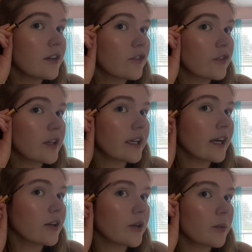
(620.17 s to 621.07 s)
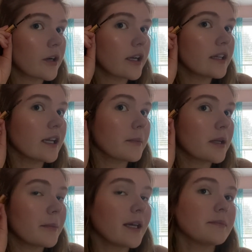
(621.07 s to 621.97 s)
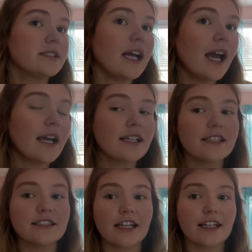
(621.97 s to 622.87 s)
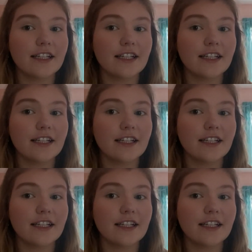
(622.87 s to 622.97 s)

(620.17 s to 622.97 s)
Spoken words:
freak out or worry that I'm gonna be upset, because like,